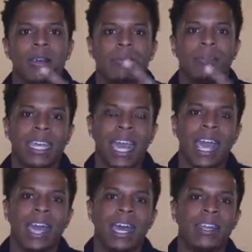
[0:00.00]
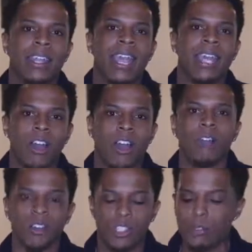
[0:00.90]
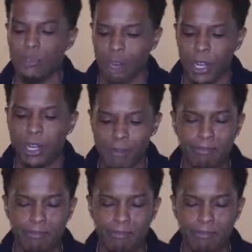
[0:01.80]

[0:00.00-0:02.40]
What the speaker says: but God has offered you freedom.